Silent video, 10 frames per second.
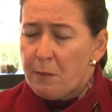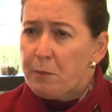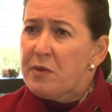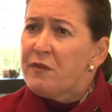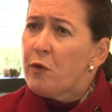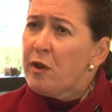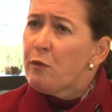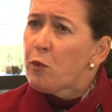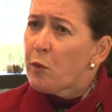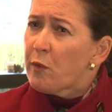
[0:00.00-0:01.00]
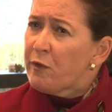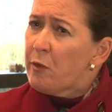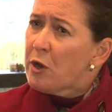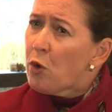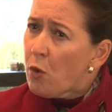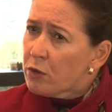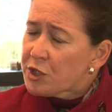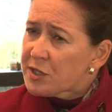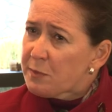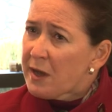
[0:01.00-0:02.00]
be very, very
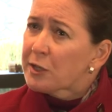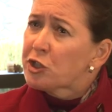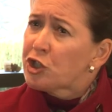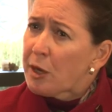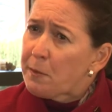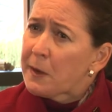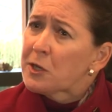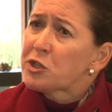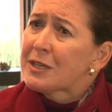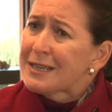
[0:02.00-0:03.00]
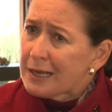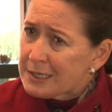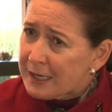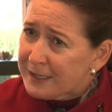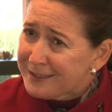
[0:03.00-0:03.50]
cautious about jumping into the gutter.